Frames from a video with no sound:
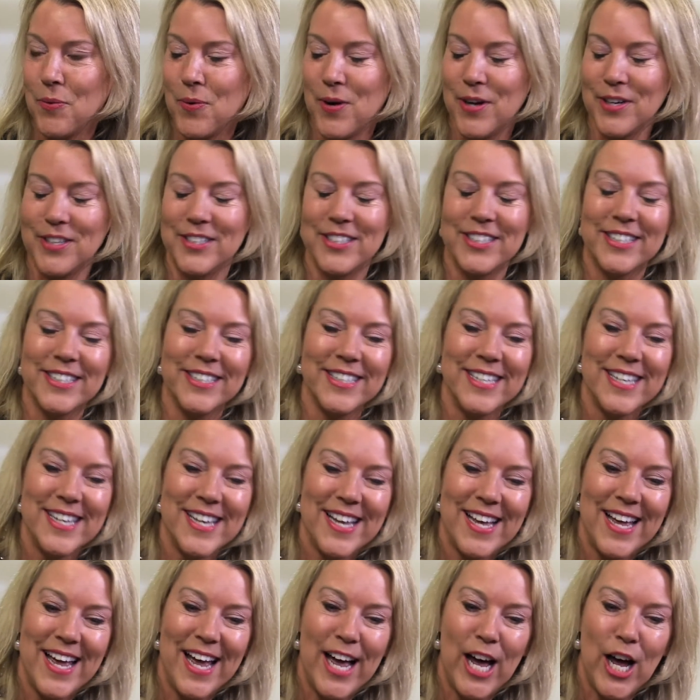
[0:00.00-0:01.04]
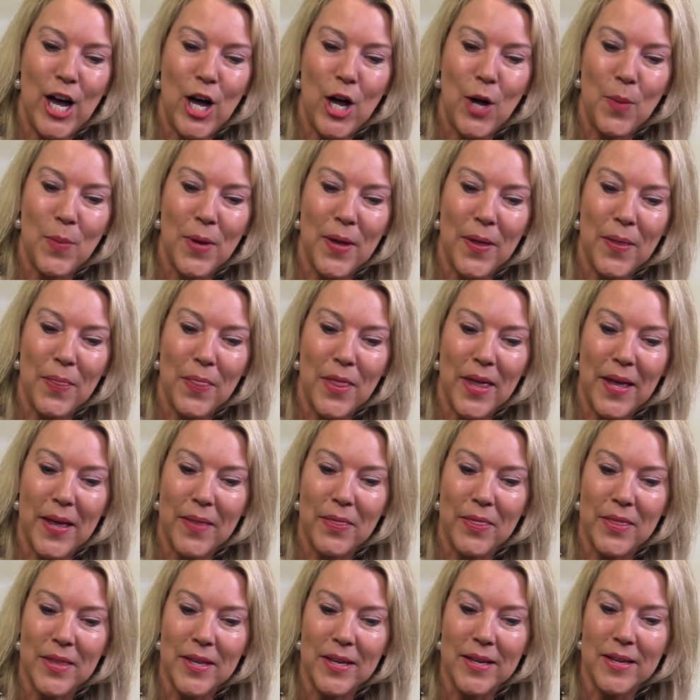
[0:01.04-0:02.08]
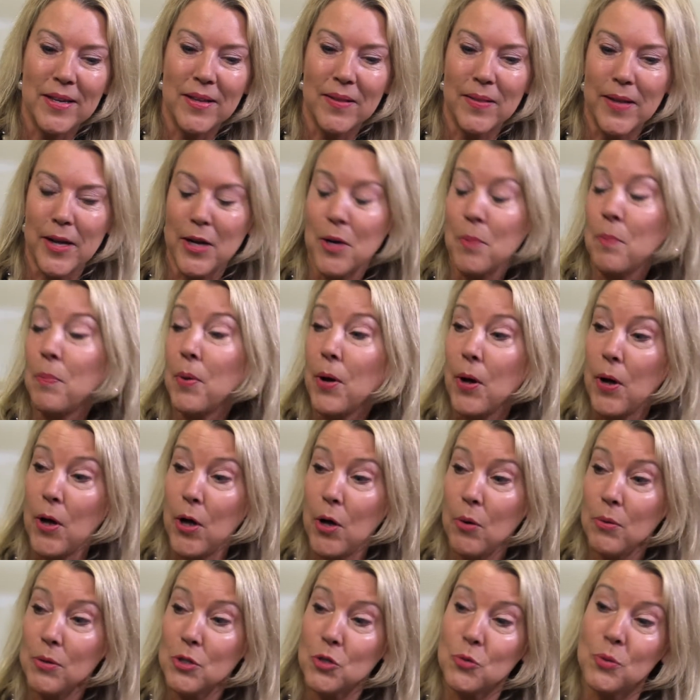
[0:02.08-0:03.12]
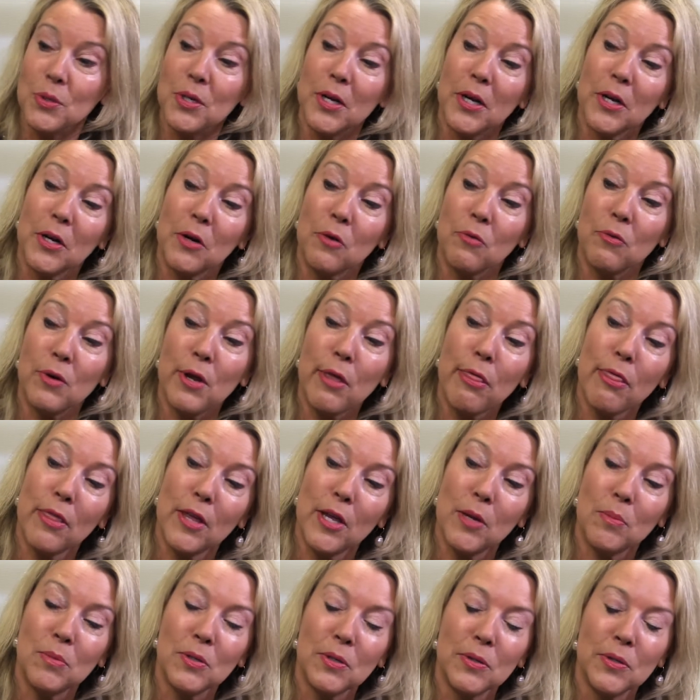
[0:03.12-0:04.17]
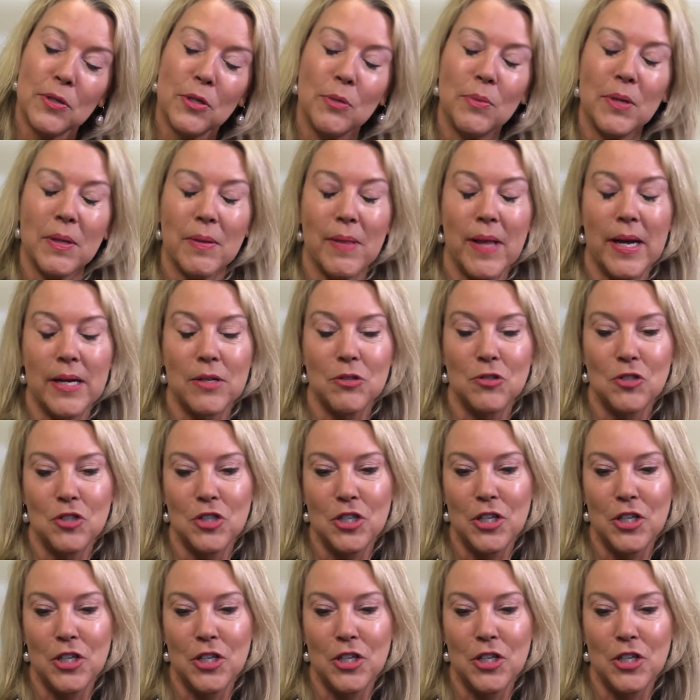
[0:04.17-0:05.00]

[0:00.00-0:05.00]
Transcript: Wanakah, um, and then the Kaleida Ball, which we kind of rethemed a little bit last